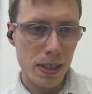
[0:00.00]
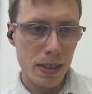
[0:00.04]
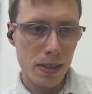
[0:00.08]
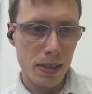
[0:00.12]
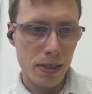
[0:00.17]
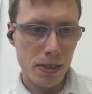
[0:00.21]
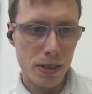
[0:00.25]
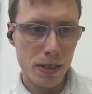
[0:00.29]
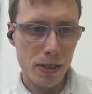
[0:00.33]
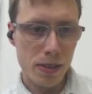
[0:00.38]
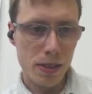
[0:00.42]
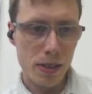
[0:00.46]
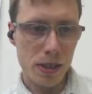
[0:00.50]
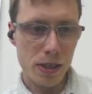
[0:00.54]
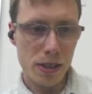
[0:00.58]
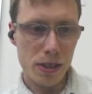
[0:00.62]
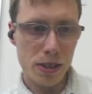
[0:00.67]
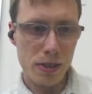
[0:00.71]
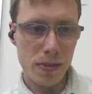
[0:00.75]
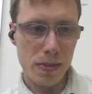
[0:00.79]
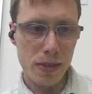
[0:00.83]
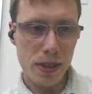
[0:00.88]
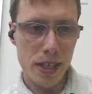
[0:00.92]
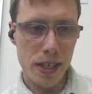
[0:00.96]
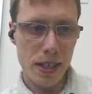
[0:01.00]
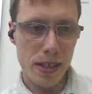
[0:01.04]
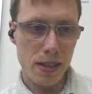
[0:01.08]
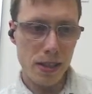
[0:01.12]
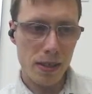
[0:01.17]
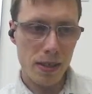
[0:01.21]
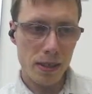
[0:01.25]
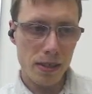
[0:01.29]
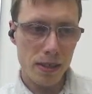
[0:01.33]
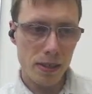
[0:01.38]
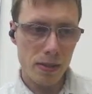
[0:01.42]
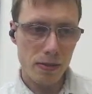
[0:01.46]
But here's just some
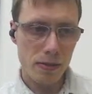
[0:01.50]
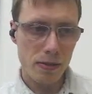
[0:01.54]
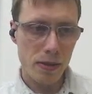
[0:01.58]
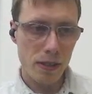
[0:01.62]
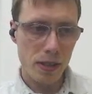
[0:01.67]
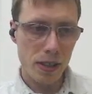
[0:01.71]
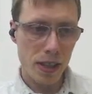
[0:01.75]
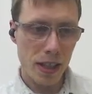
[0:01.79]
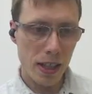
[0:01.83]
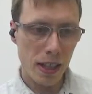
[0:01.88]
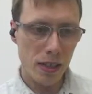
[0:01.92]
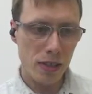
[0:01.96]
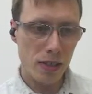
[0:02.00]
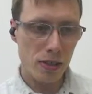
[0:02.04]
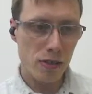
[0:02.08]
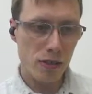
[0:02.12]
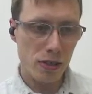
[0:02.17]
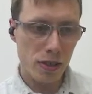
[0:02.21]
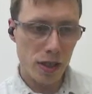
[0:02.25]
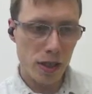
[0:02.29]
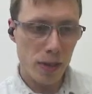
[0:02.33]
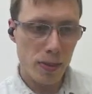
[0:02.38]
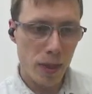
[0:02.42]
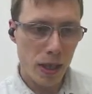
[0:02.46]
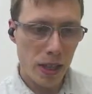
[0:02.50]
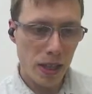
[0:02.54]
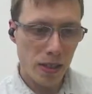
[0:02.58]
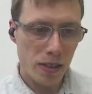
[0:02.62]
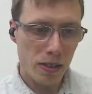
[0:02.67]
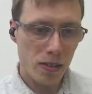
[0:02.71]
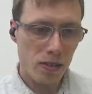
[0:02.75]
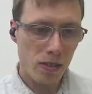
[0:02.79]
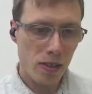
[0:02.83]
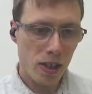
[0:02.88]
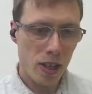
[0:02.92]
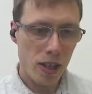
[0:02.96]
data for the ice cream and
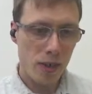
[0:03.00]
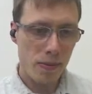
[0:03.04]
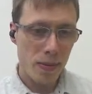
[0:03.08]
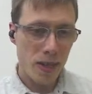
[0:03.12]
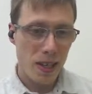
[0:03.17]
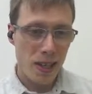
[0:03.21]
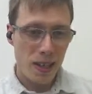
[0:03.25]
the crime,